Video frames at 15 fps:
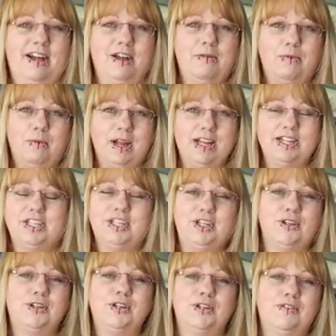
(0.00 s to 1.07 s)
I wish
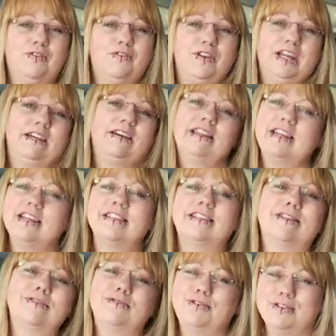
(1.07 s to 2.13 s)
you could feel this
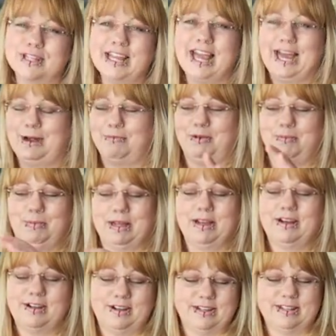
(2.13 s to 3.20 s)
through the camera
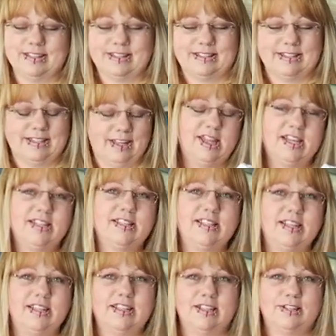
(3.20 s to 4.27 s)
because this
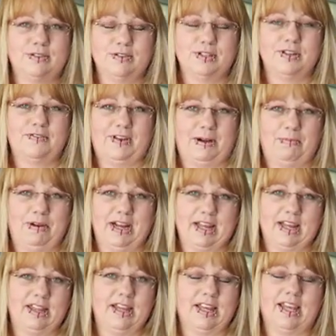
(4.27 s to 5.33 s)
is the sort of
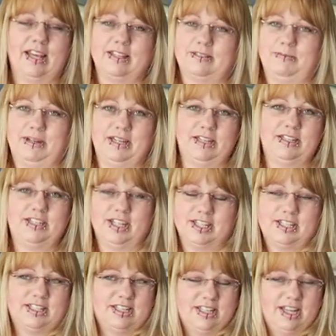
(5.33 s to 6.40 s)
fabric that gets me
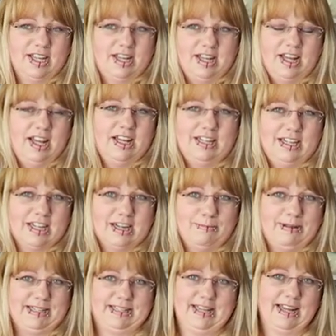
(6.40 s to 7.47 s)
just a little
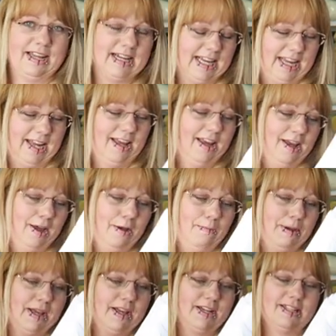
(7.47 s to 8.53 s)
bit tingly
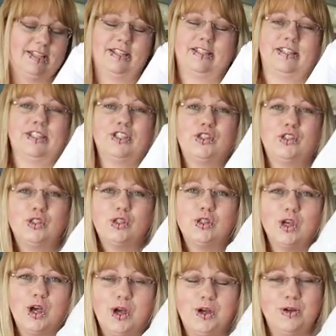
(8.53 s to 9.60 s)
because it's
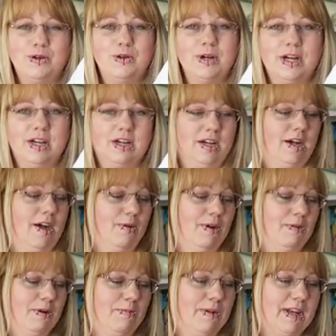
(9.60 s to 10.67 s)
so, oh, I
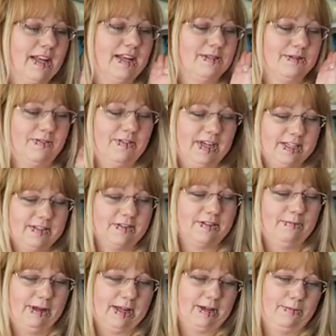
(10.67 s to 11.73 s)
won't put it against my face, I've
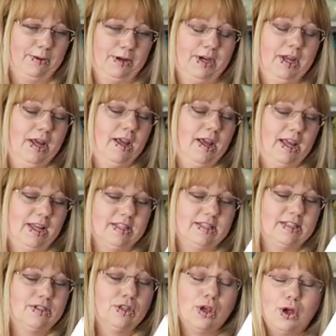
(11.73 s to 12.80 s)
got makeup on. It's
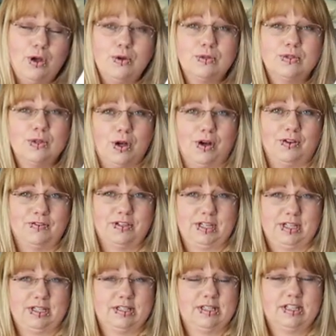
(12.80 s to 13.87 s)
so soft,
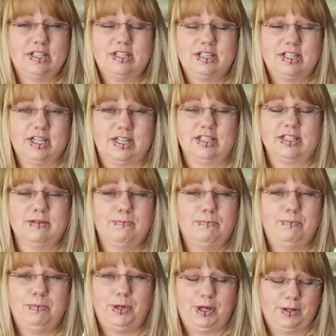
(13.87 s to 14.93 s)
it's just
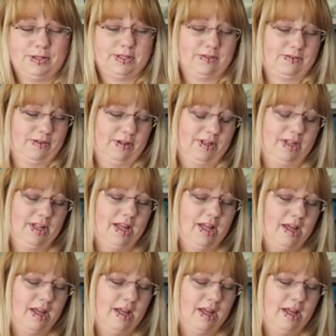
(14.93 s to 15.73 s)
beautiful.